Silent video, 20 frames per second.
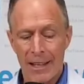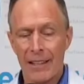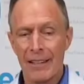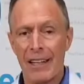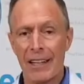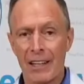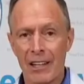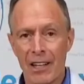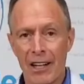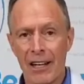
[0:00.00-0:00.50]

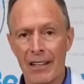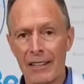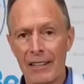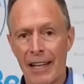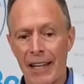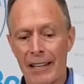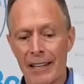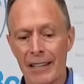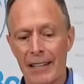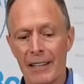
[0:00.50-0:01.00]
then
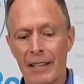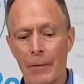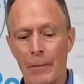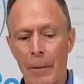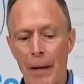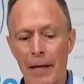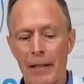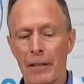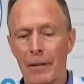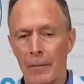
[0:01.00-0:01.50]
contact us
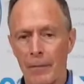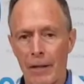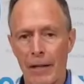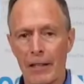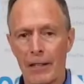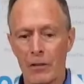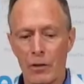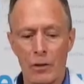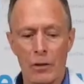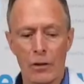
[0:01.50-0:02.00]
about some
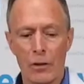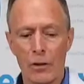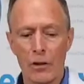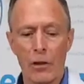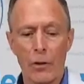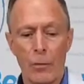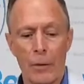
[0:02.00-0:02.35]
things you can do.